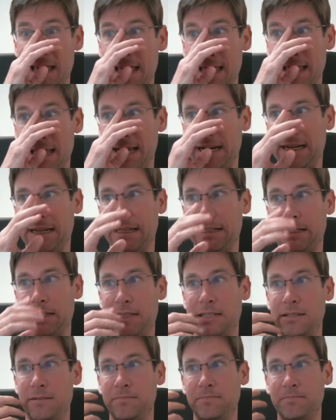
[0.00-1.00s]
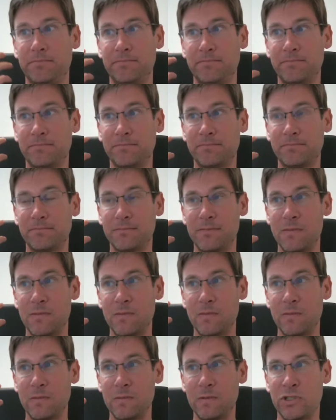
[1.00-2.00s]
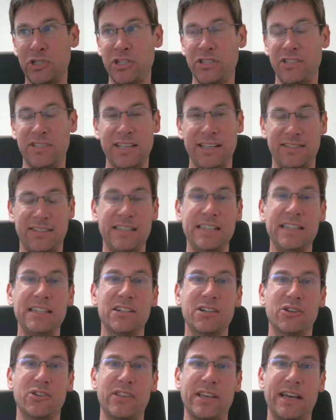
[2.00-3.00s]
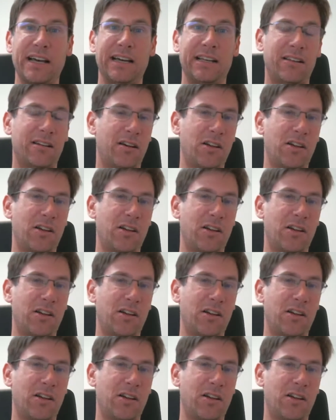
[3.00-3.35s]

and she says here that